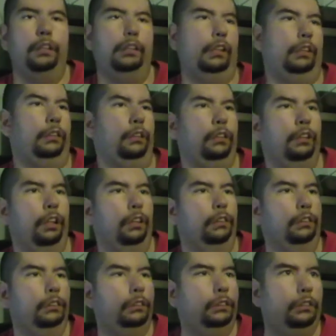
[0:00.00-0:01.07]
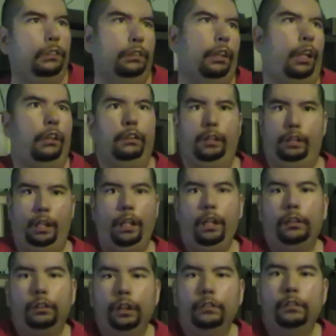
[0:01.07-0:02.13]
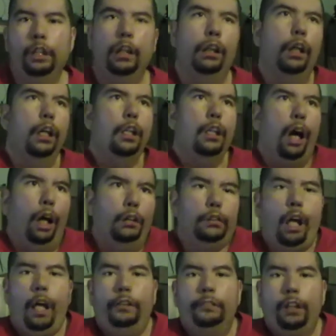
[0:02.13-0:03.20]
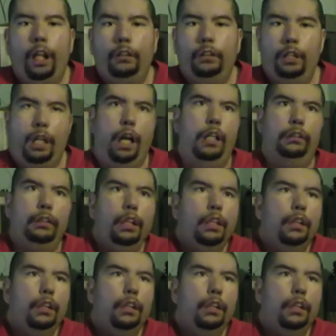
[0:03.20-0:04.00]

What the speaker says: Is it, you know, cliche, if you will? Okay, maybe. And,